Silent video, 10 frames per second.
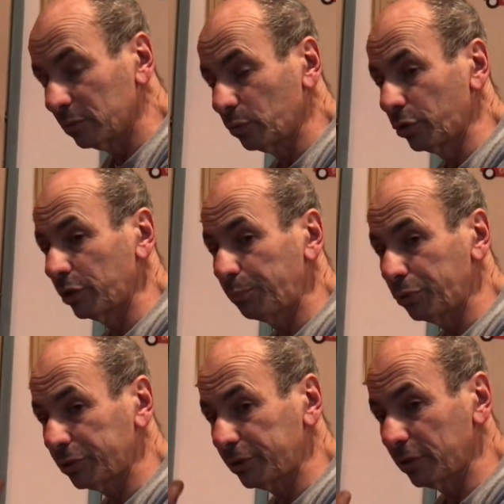We're going to
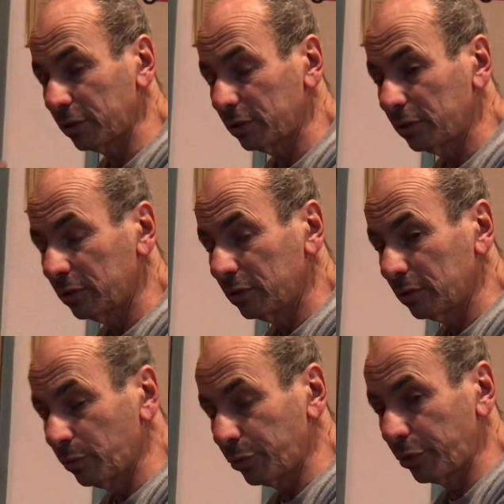put the
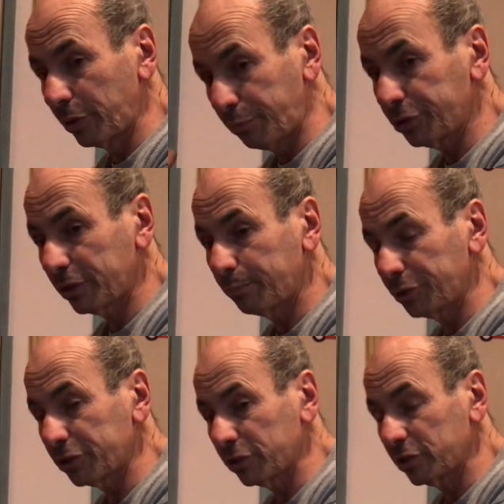pistons